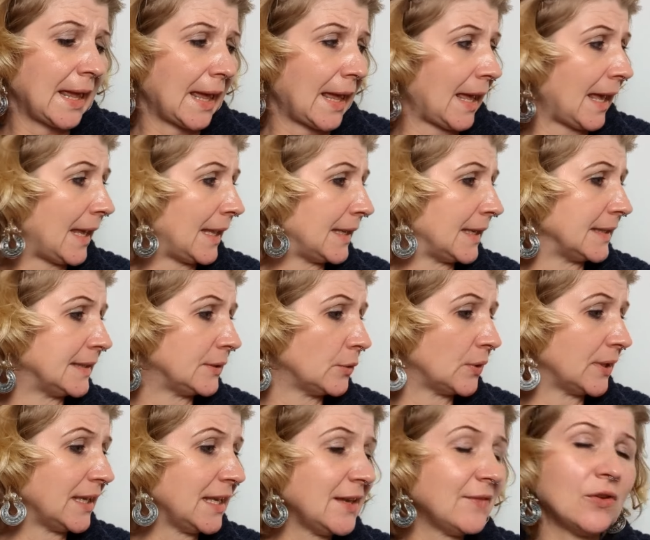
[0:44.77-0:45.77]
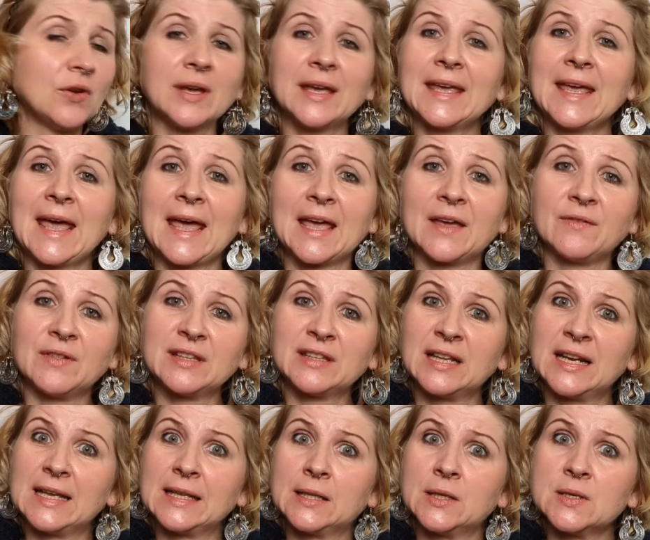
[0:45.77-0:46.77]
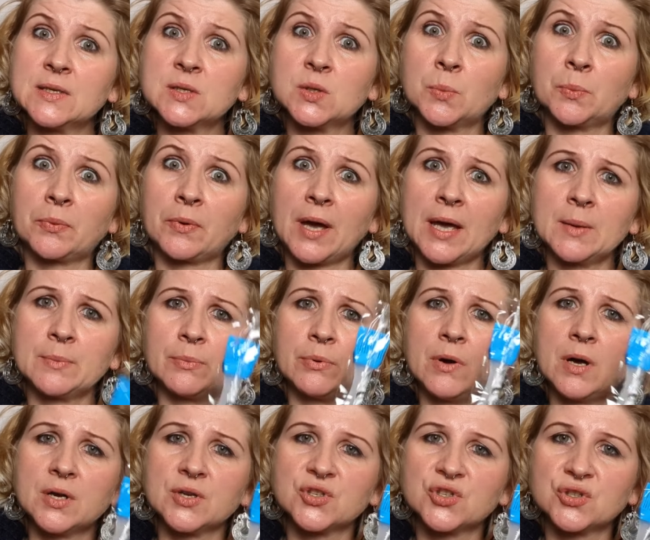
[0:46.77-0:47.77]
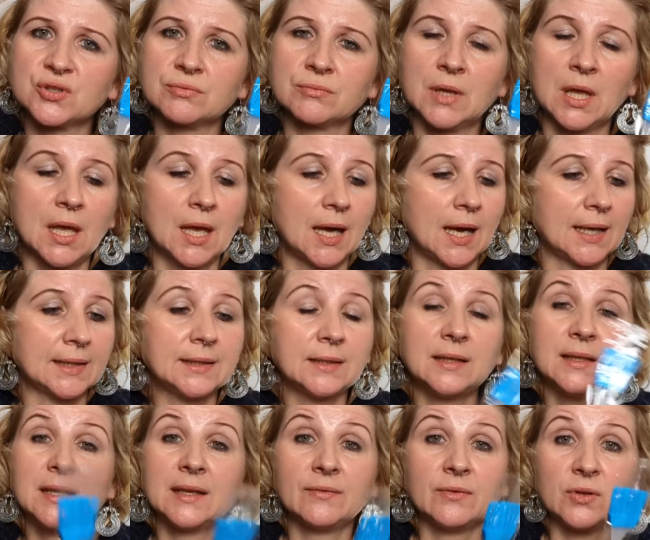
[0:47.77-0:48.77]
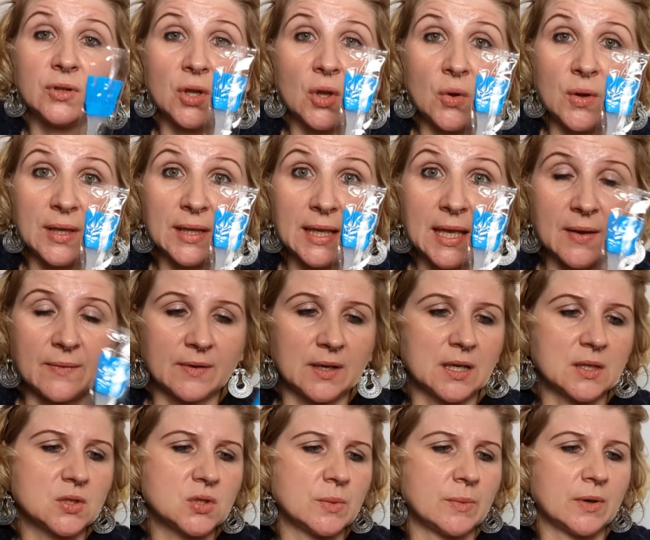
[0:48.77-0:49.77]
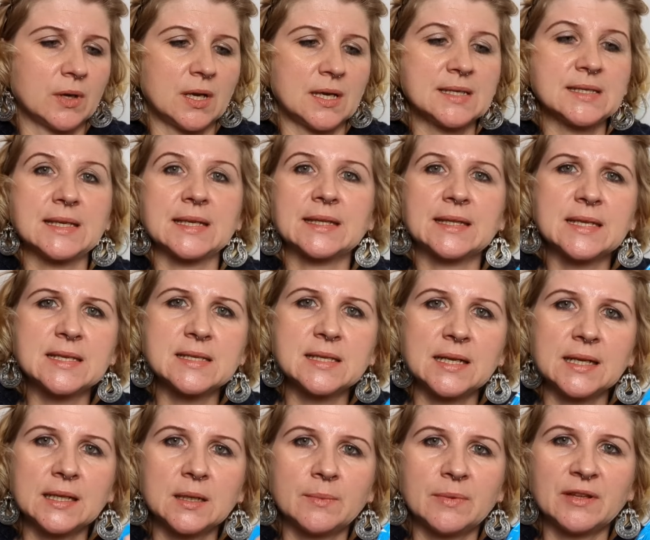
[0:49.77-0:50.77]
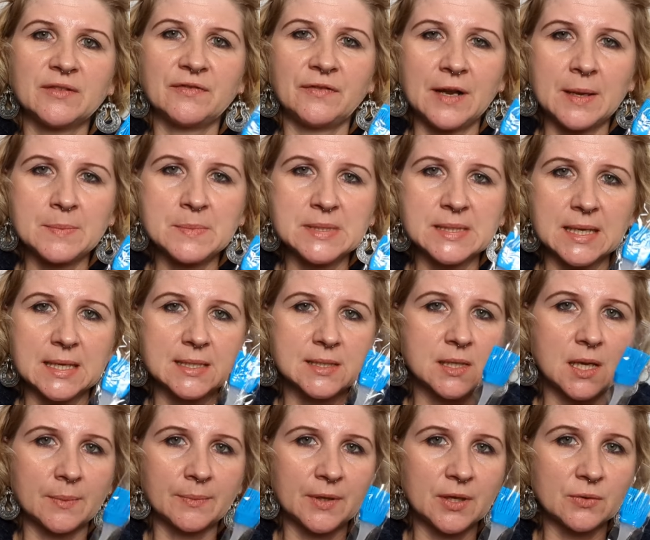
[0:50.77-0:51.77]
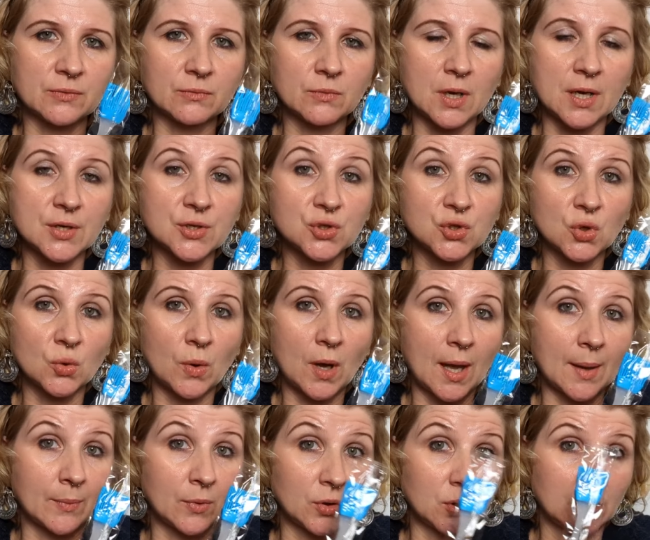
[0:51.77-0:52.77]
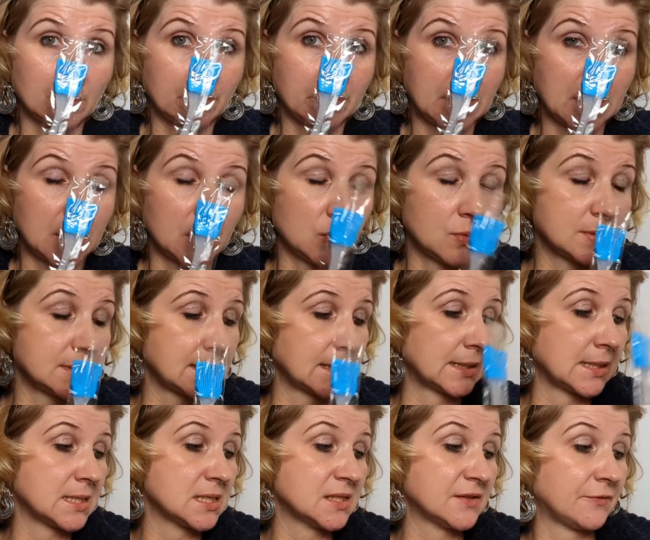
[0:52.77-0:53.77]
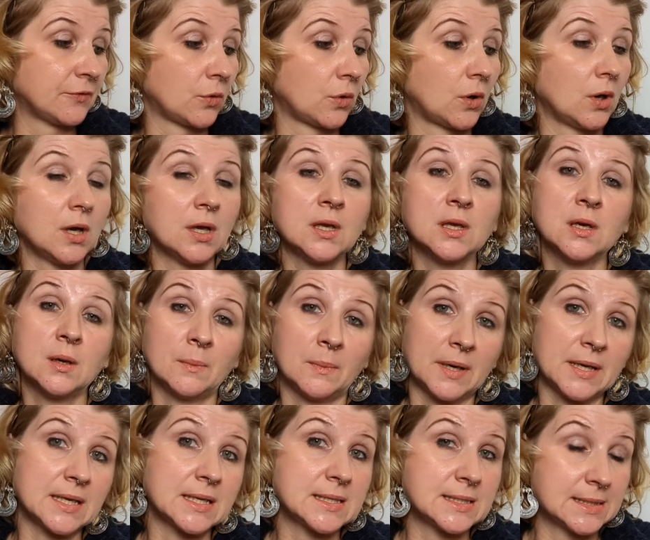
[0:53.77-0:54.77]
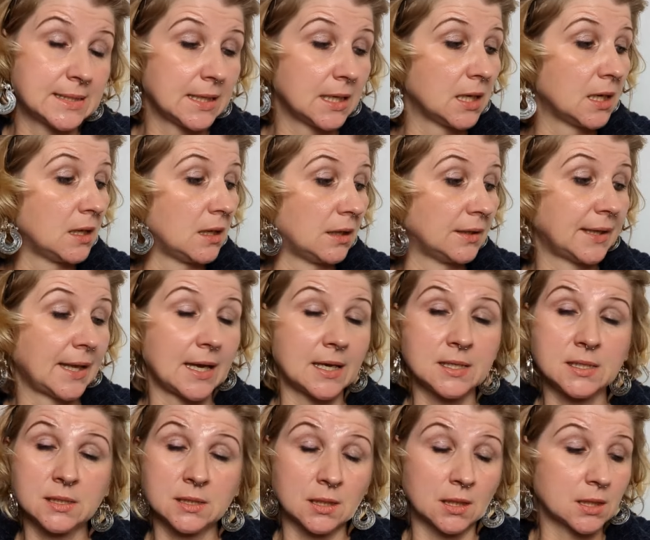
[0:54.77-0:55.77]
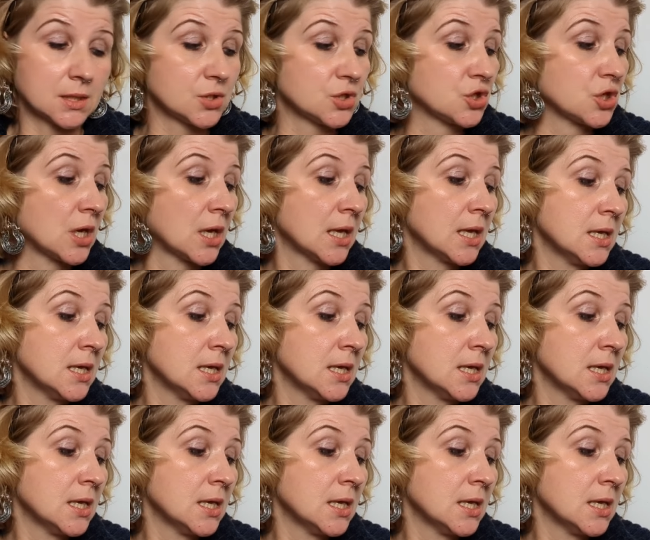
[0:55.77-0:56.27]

And it even came with a little surprise brush. I didn't even know it came with it, to be honest. It is a little bit flimsy, so I'm not quite sure what I'm going to be using this for, but it's still a nice touch.